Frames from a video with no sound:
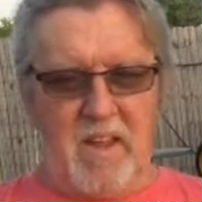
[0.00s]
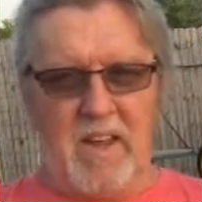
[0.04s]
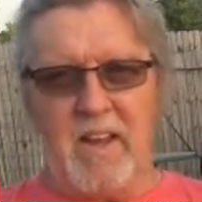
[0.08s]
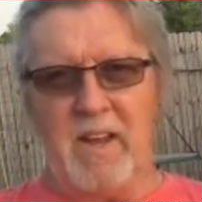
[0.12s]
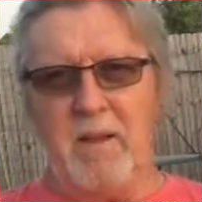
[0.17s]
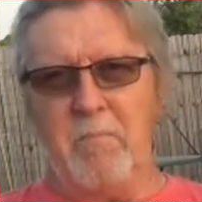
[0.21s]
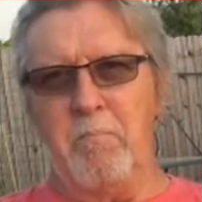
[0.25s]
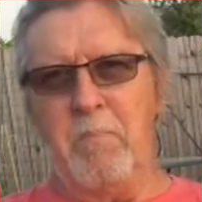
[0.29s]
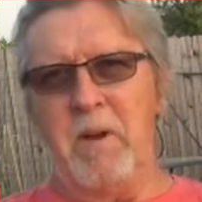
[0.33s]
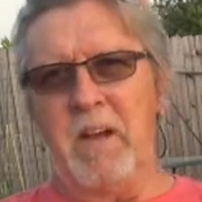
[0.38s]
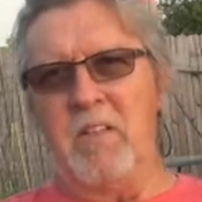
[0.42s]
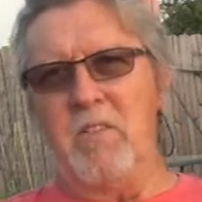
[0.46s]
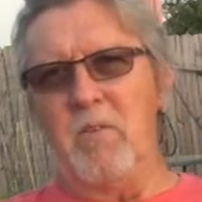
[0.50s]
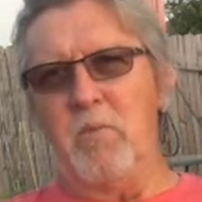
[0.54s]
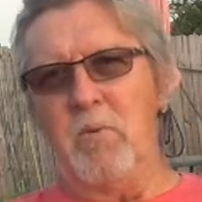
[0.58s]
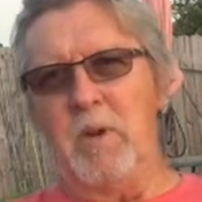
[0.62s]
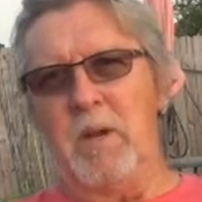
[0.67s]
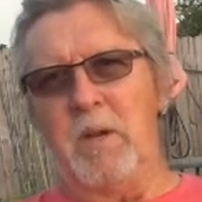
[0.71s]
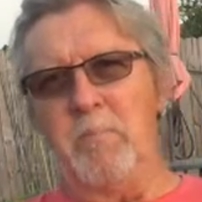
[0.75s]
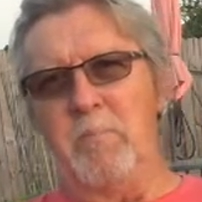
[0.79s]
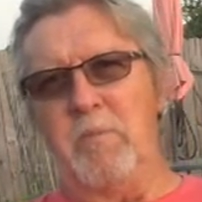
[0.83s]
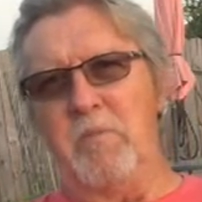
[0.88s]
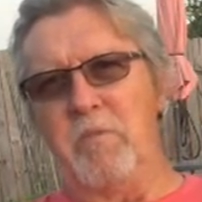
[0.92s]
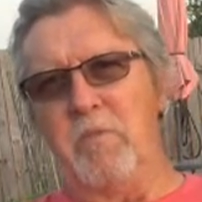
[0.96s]
And by the
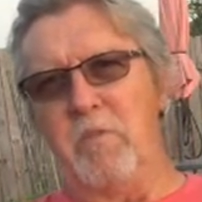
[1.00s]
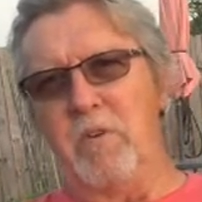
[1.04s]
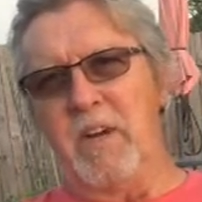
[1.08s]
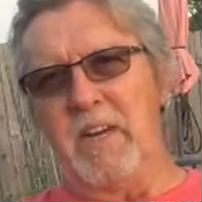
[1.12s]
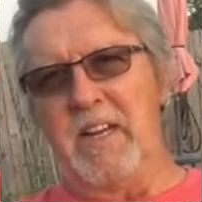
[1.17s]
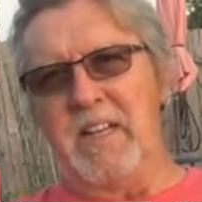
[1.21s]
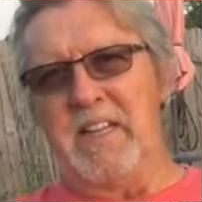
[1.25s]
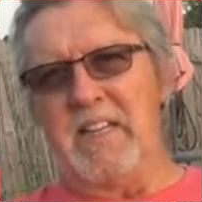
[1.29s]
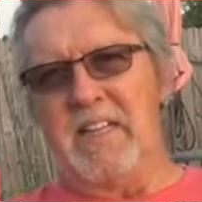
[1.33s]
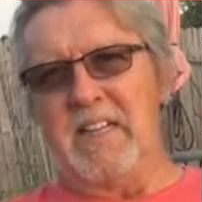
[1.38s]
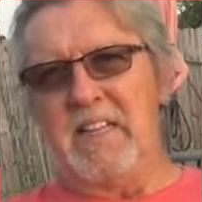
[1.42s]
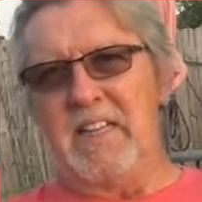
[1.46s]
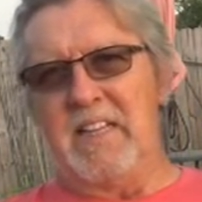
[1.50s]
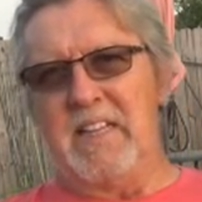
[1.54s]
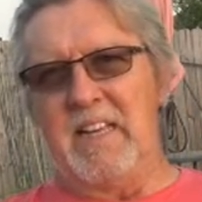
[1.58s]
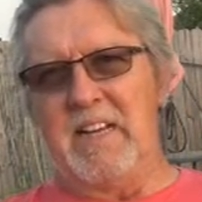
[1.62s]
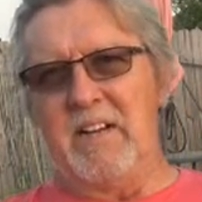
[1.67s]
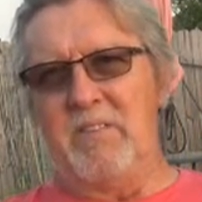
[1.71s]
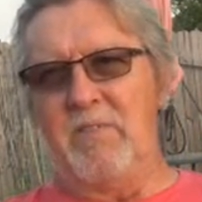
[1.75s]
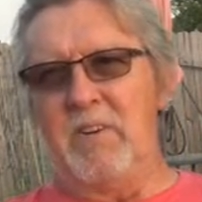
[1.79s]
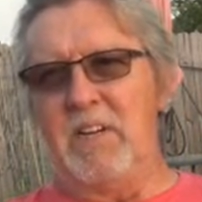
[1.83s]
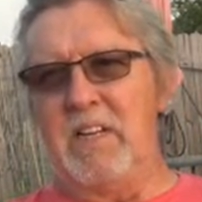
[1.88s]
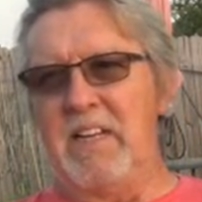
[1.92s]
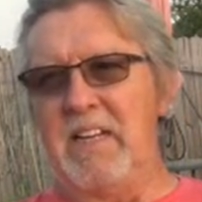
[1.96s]
way, before I get into that,
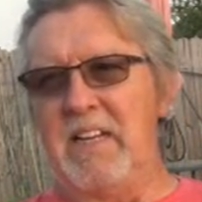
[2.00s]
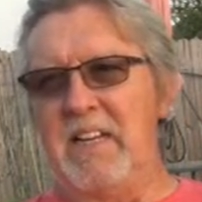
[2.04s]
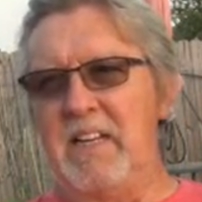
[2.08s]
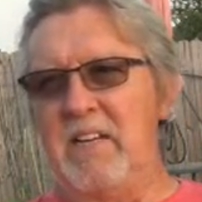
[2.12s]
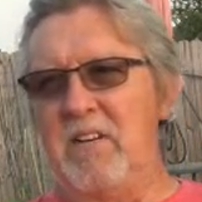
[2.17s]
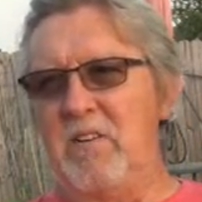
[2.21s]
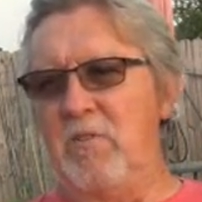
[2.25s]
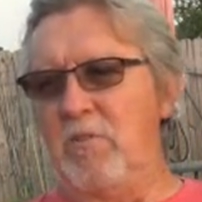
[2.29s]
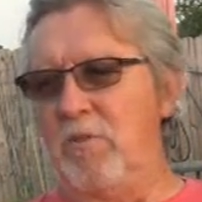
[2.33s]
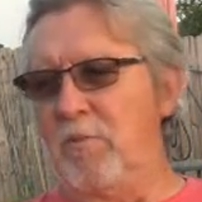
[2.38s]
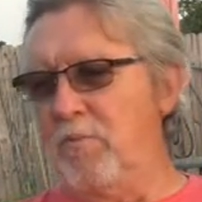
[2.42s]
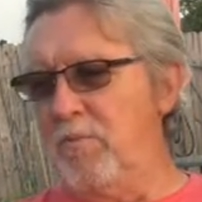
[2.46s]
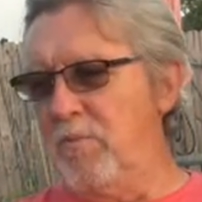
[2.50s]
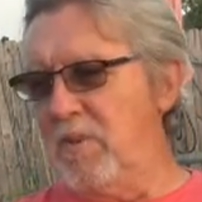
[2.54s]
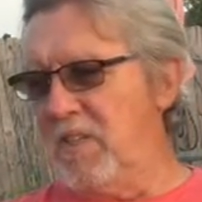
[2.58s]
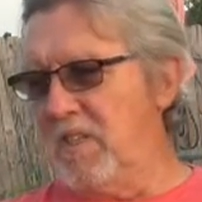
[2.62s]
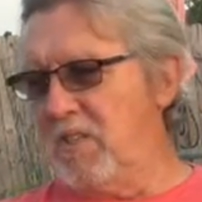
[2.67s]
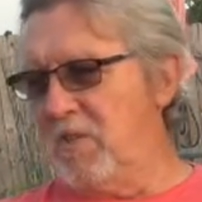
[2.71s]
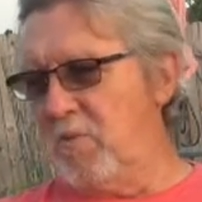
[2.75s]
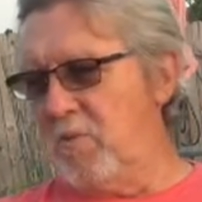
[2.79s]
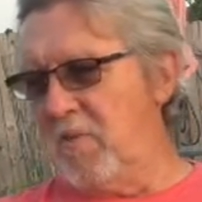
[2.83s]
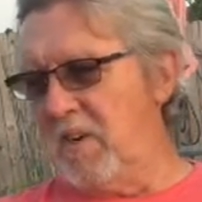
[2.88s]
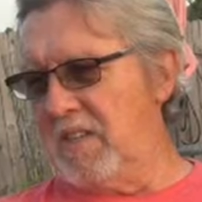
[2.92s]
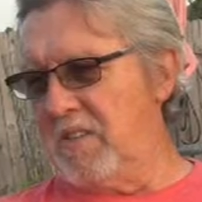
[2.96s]
I want to let you know the
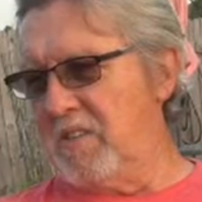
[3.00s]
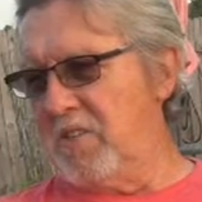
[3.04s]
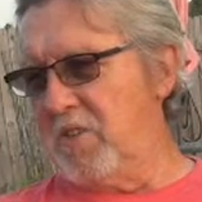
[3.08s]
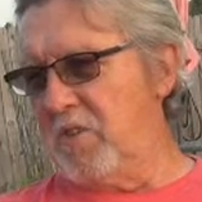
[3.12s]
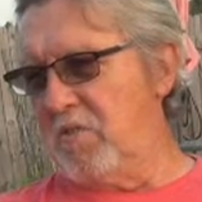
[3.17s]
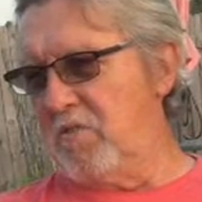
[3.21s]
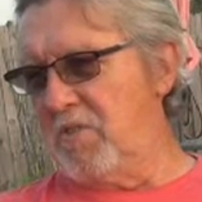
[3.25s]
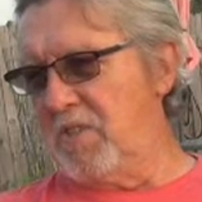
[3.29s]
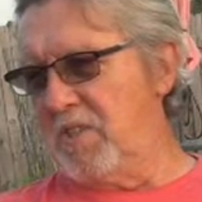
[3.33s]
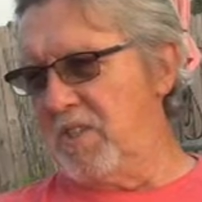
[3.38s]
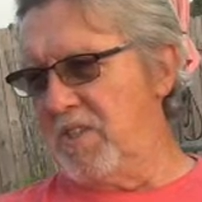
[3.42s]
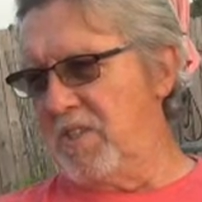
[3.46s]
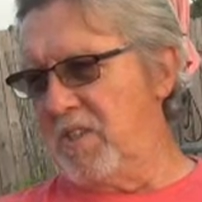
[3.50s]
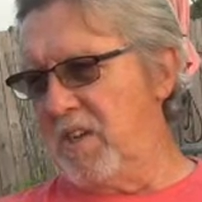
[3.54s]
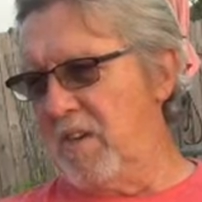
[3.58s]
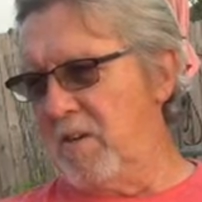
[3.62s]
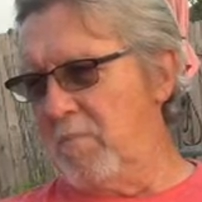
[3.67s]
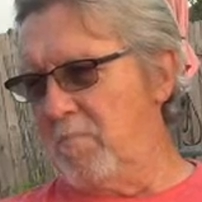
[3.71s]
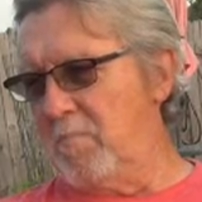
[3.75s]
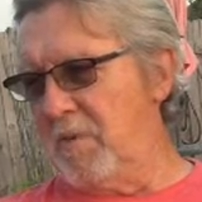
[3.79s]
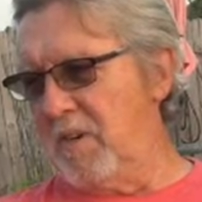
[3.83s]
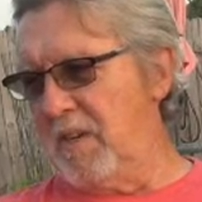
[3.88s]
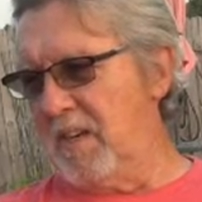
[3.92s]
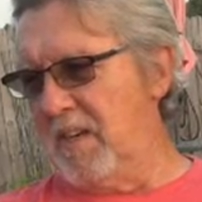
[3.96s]
reason why I chose this
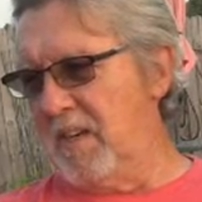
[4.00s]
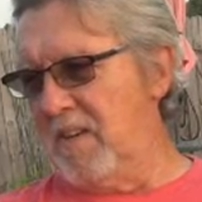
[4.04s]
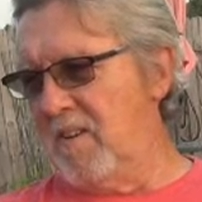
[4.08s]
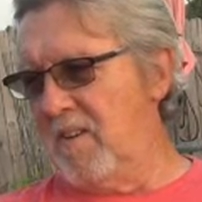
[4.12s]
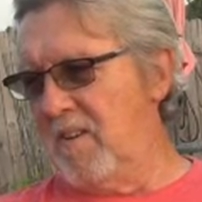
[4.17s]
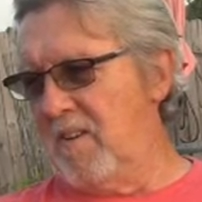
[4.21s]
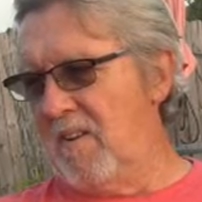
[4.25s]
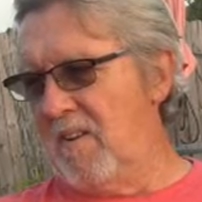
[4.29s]
company